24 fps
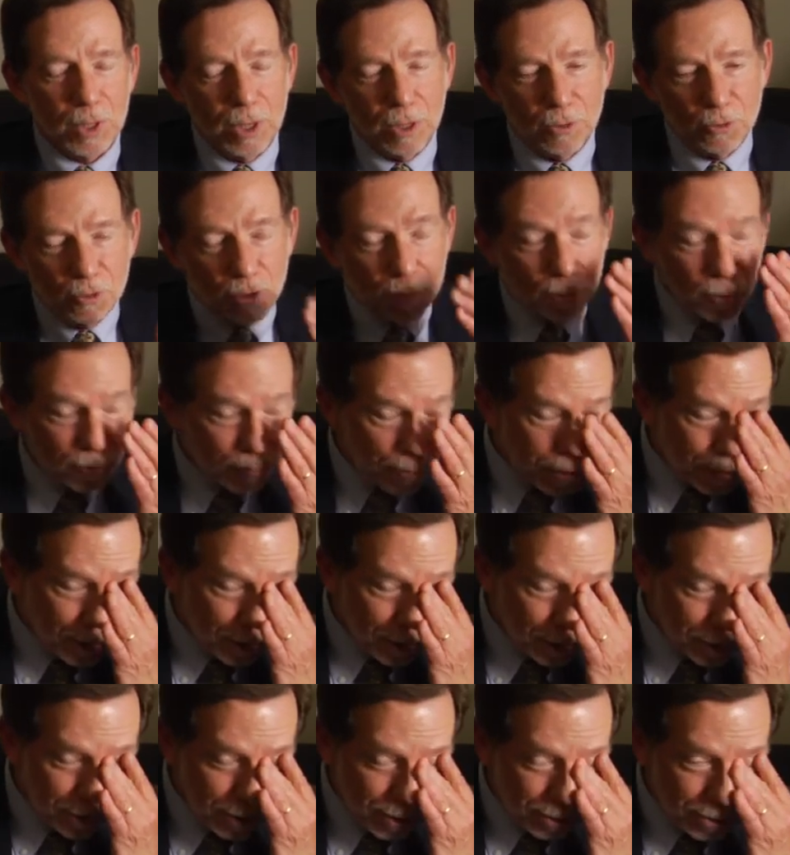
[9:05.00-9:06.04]
And some of my
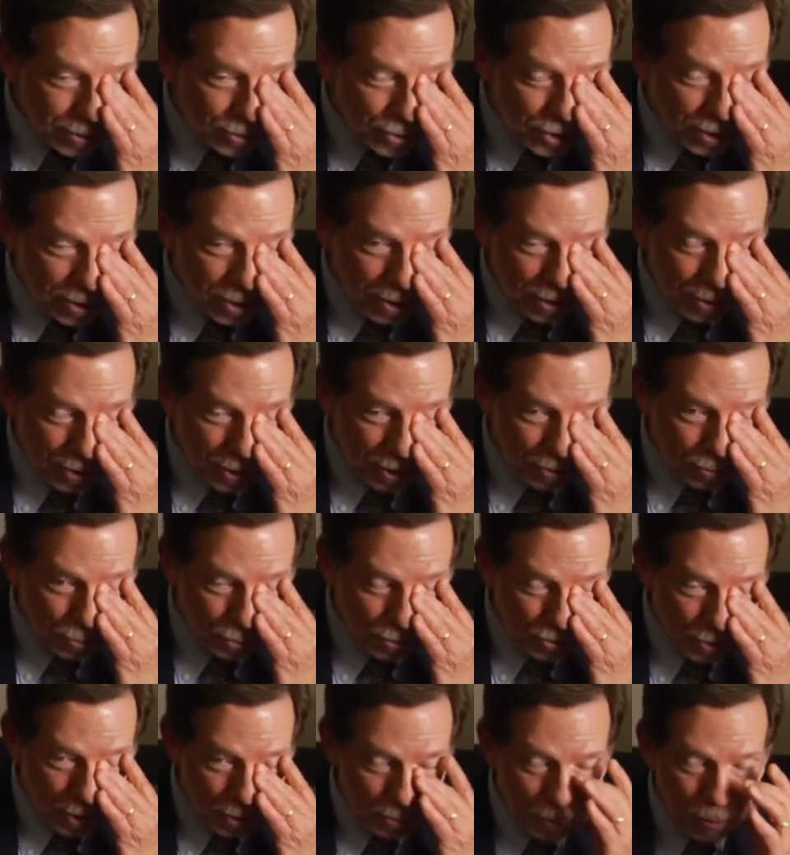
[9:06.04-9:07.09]
oncology colleagues
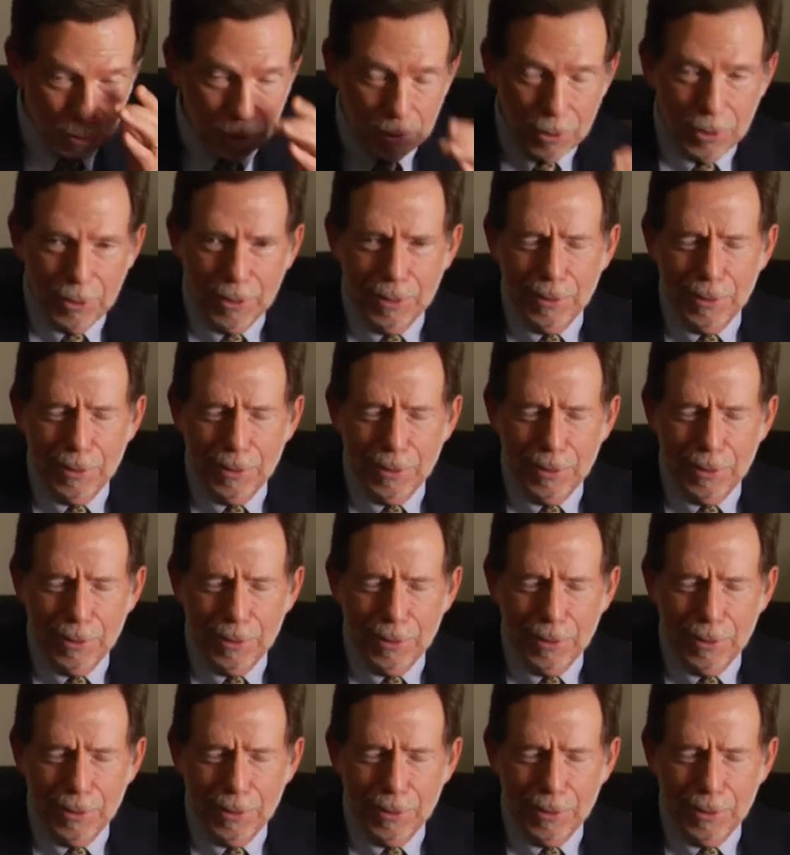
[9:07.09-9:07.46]
will say, well,